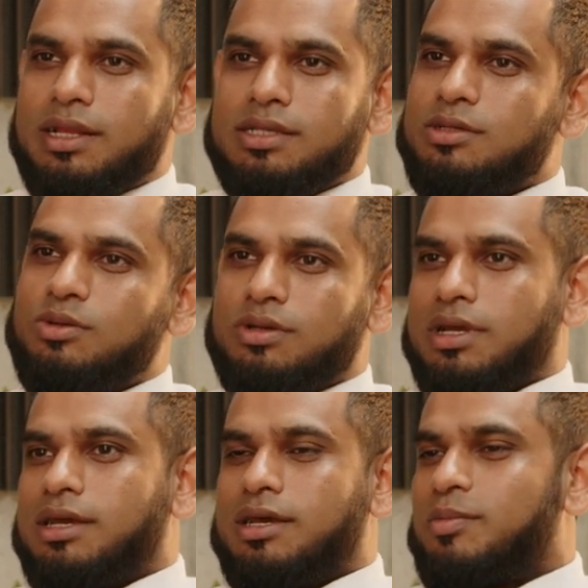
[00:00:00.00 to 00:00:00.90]
And I said,
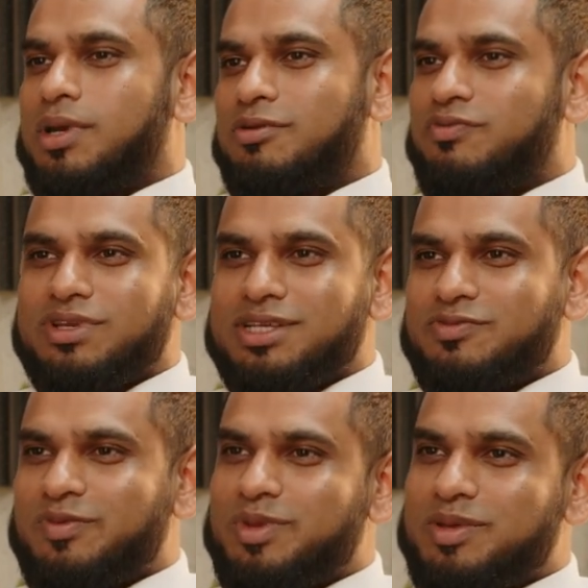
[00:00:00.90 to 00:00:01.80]
look, um, I don't think
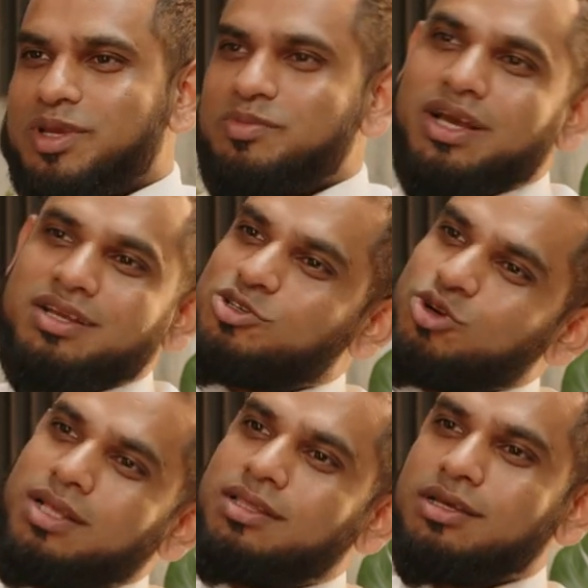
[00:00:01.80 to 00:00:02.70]
it's for me. Maybe I can
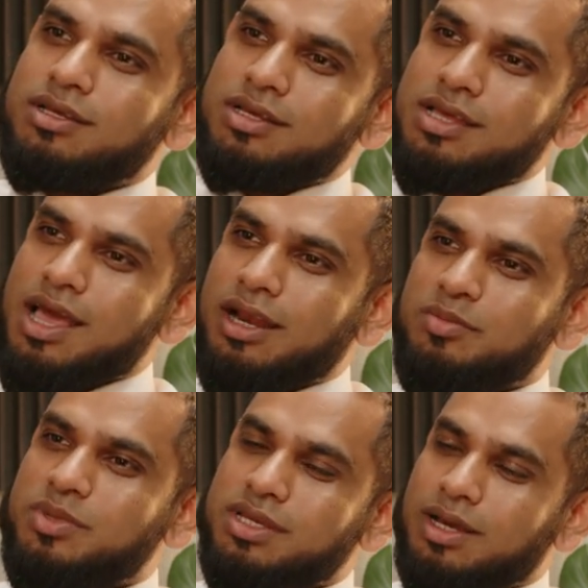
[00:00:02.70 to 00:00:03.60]
try the
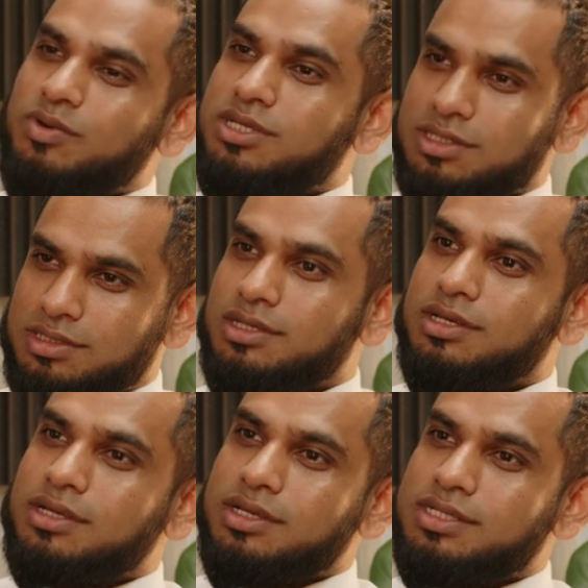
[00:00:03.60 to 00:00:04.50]
Alimiya, which is
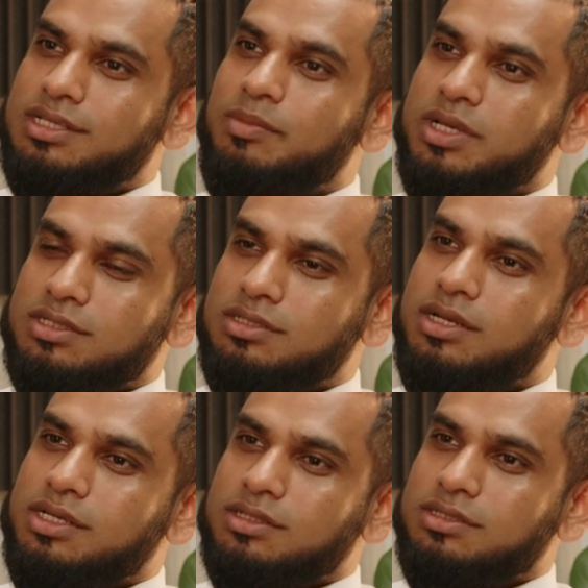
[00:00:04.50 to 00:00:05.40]
the Islamic
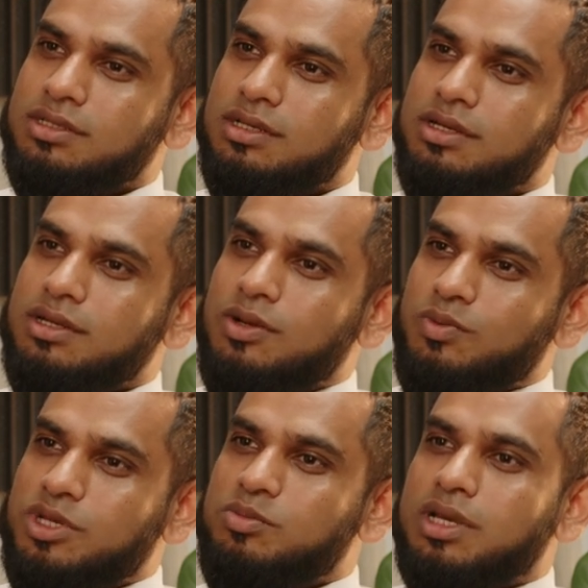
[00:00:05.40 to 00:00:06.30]
studies,
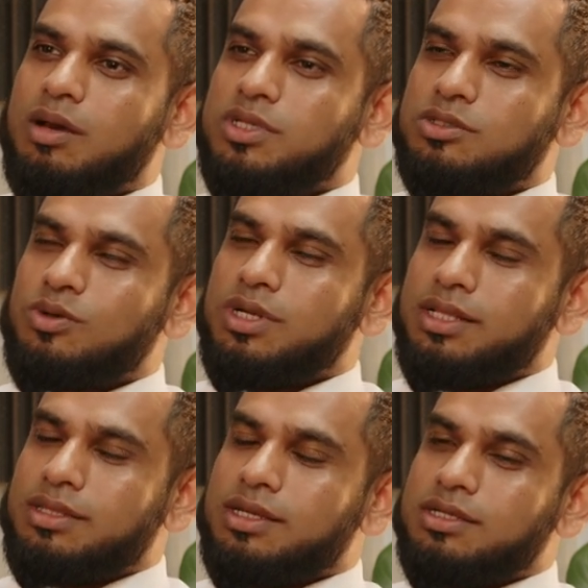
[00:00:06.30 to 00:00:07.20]
where you become a scholar
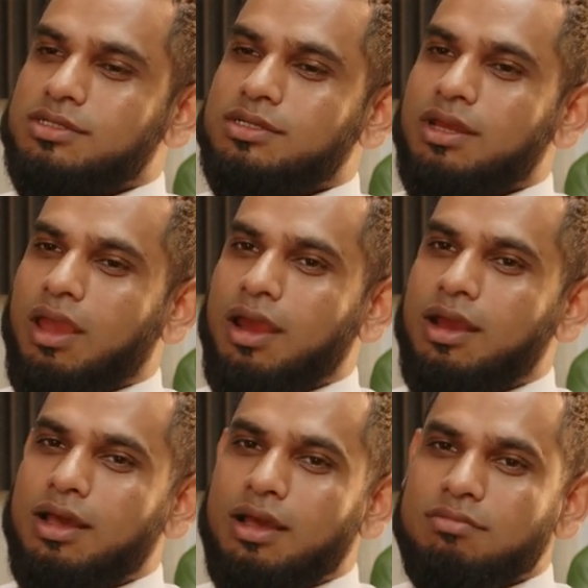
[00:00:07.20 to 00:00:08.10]
at the end.
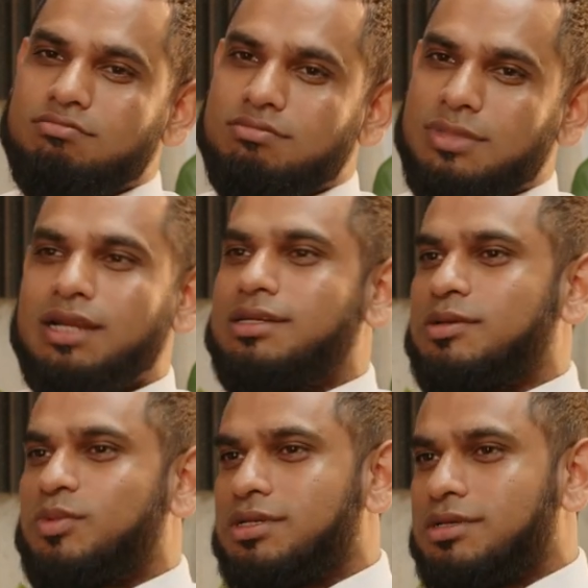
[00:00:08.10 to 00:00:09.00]
Um, I
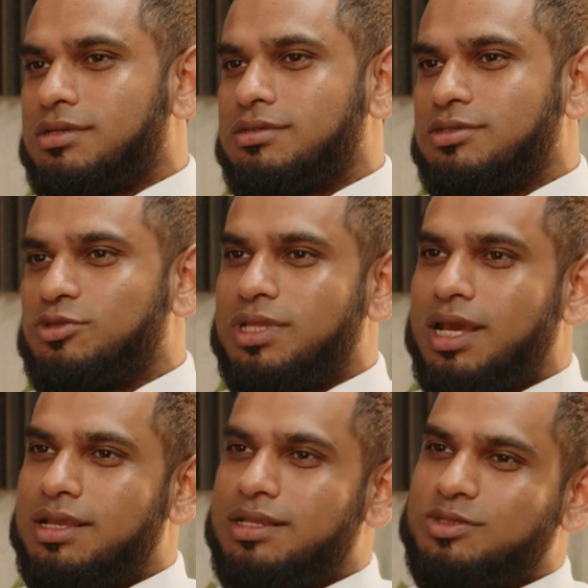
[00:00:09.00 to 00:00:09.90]
didn't want to do
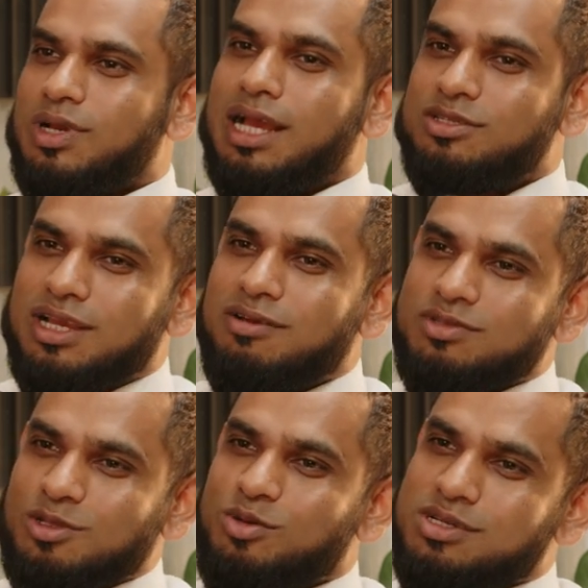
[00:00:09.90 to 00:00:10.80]
that either. So I had to kind
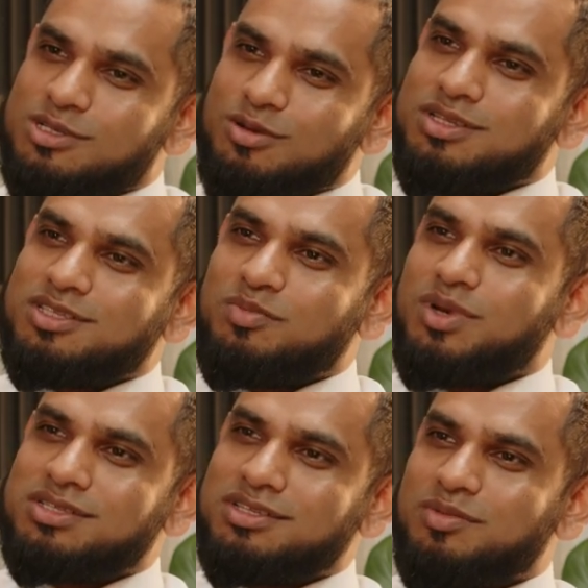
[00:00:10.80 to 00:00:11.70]
of slowly, slowly, step
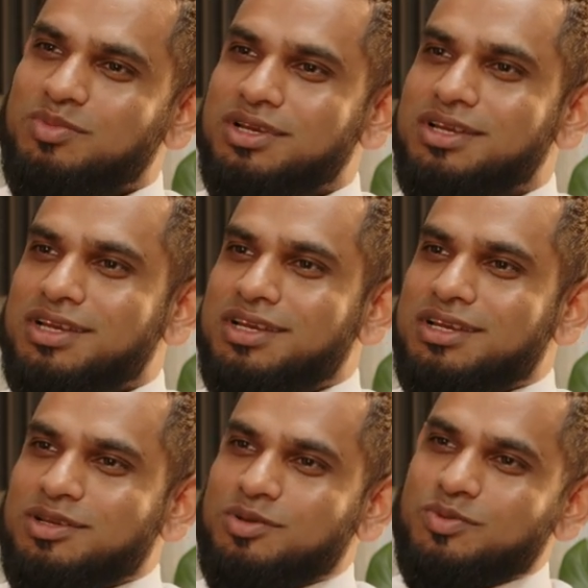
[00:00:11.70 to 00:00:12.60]
by step,
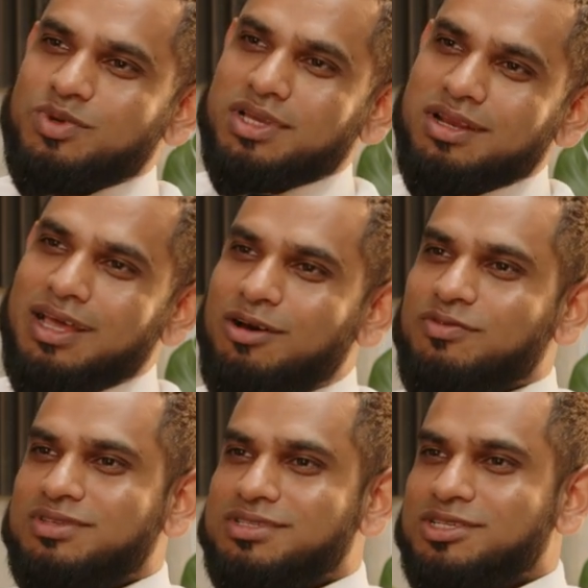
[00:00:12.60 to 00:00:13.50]
you know, wiggle out
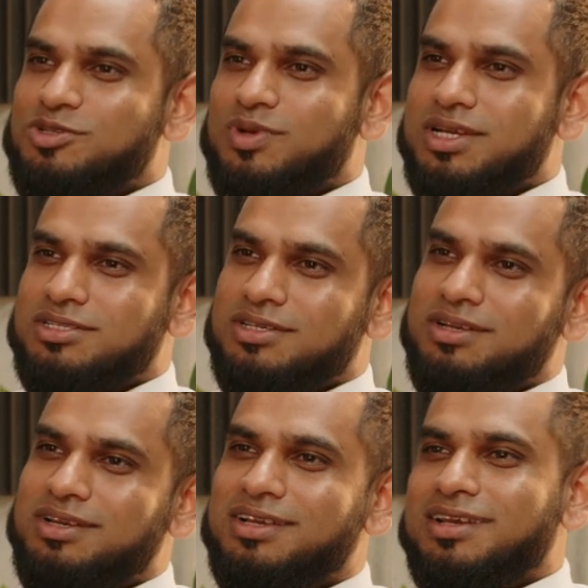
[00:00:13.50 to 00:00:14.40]
of the
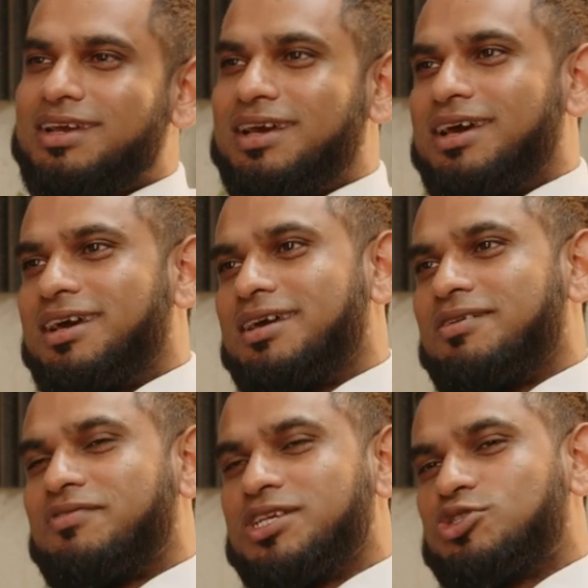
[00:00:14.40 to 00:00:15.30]
situation. Uh,
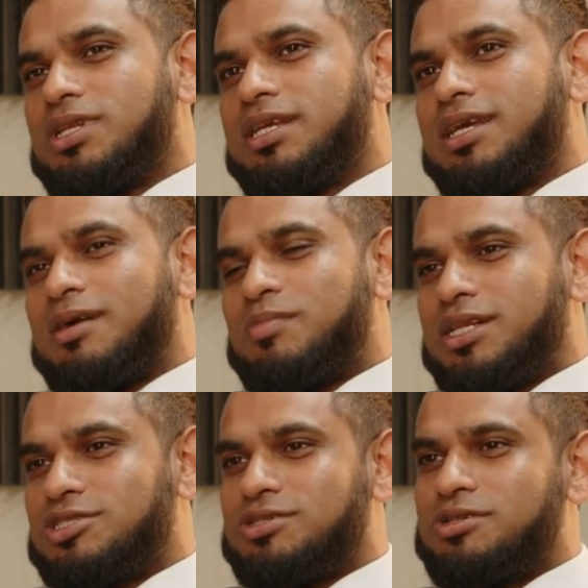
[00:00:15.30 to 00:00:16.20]
eventually, I
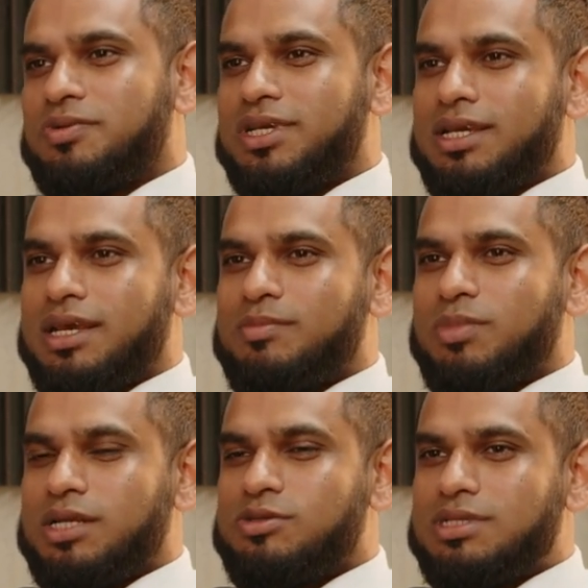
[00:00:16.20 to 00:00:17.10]
managed to do it,
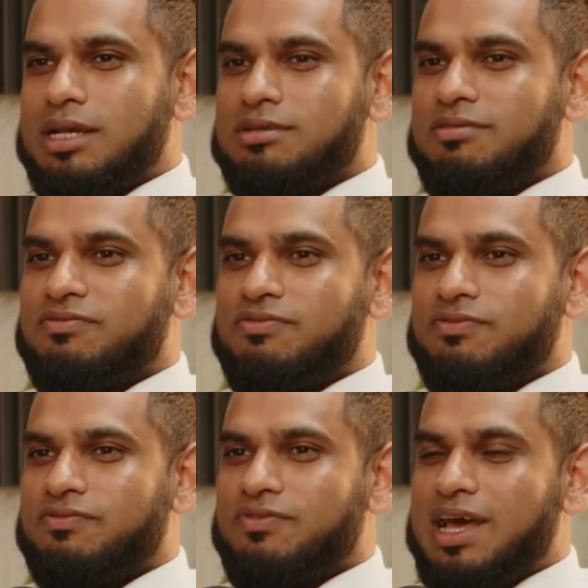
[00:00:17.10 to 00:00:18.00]
and by
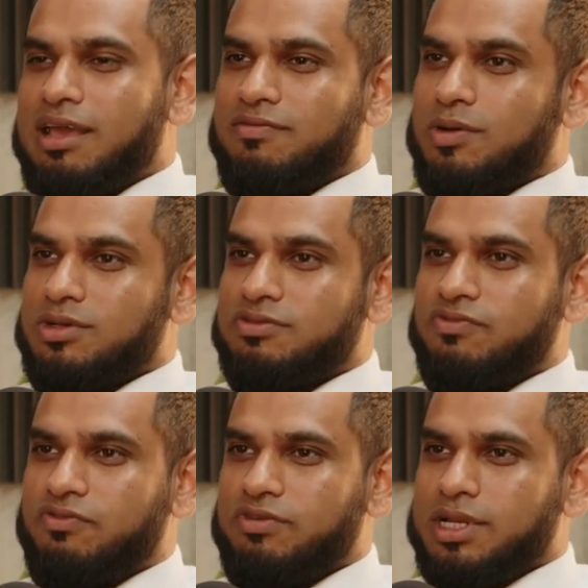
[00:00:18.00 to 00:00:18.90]
2005, I was
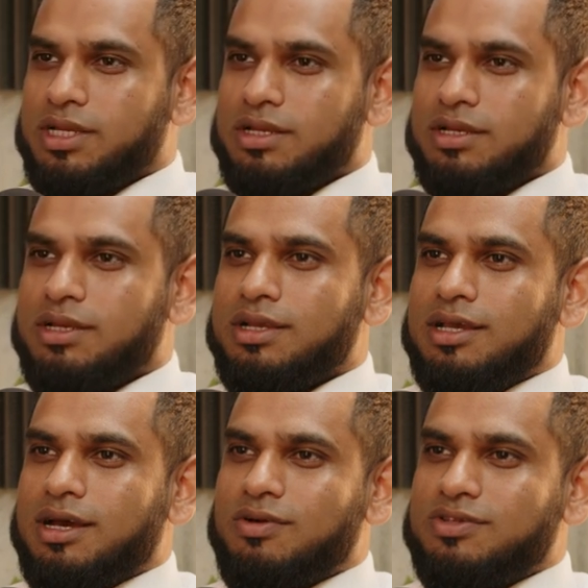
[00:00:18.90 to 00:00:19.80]
free.
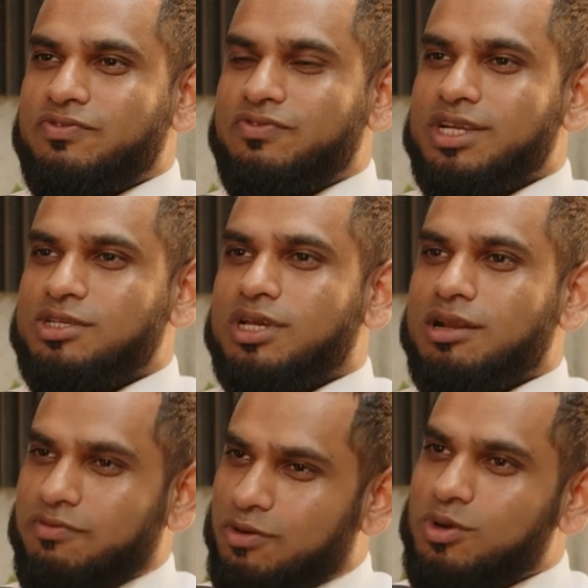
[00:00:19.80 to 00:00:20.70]
I was free to
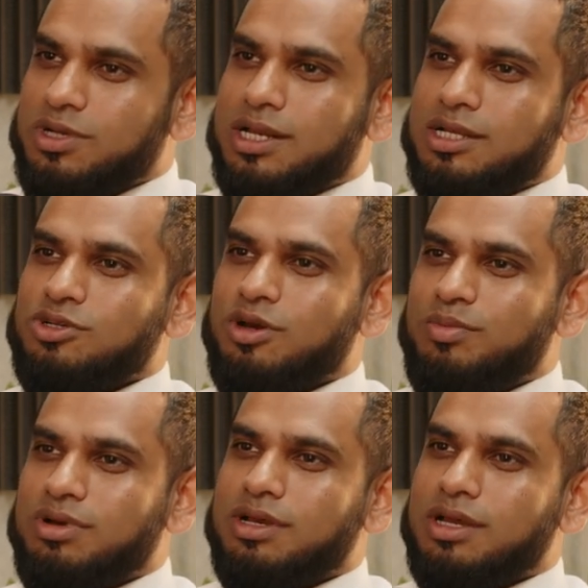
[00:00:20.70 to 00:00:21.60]
kind of go and get a
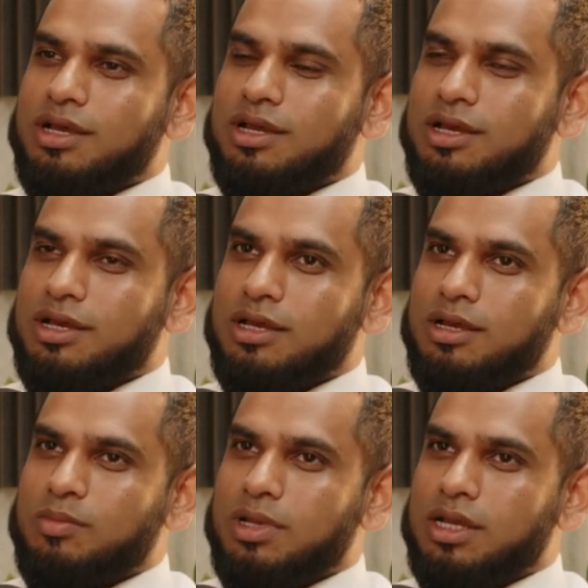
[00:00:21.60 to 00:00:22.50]
job,
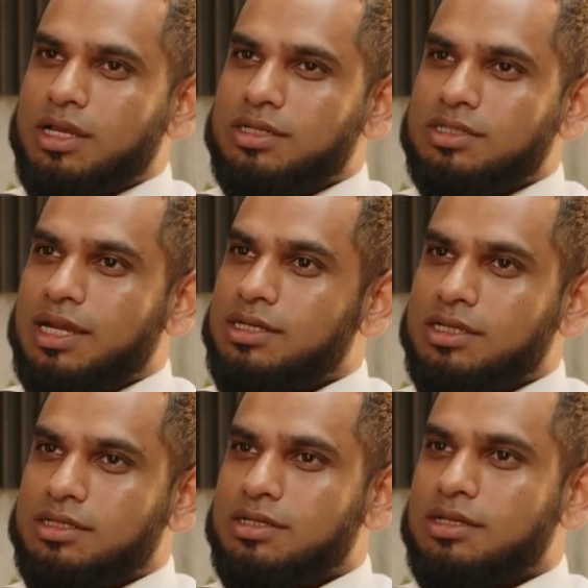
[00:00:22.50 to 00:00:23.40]
um, and I
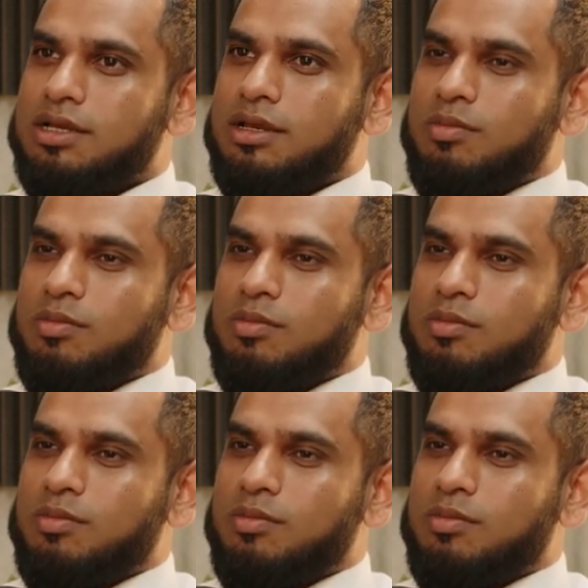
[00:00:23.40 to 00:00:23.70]
did.